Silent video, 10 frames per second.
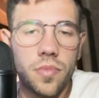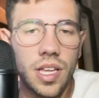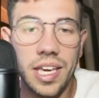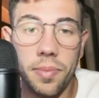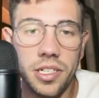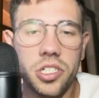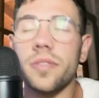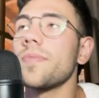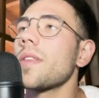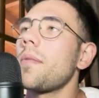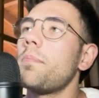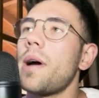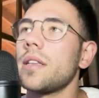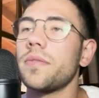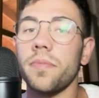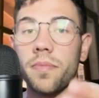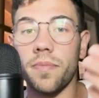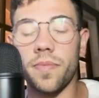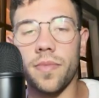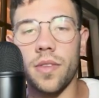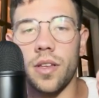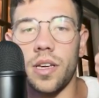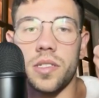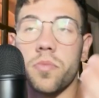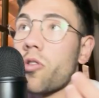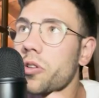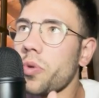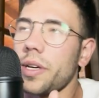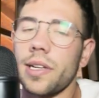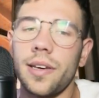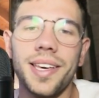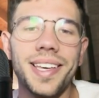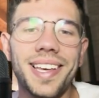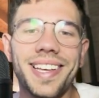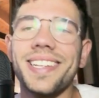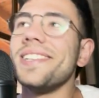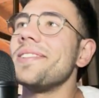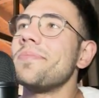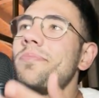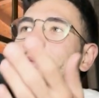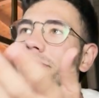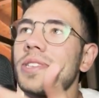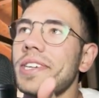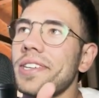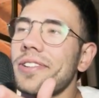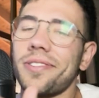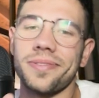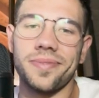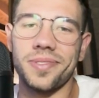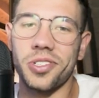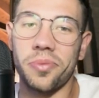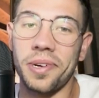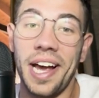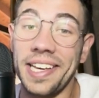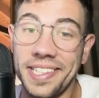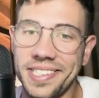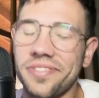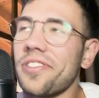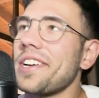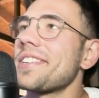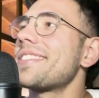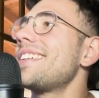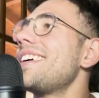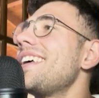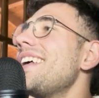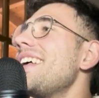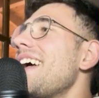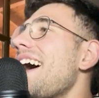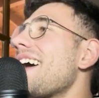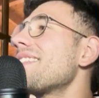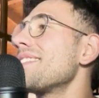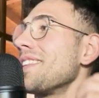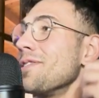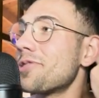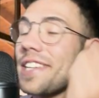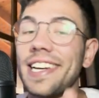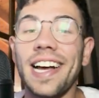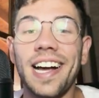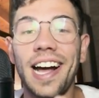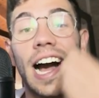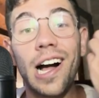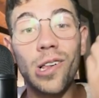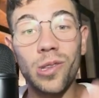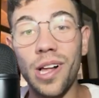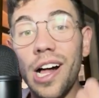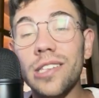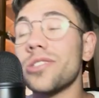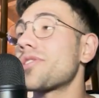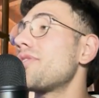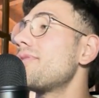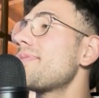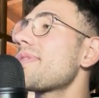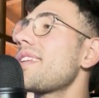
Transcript: image, but it's more quickly put here some identifier. And Lucila also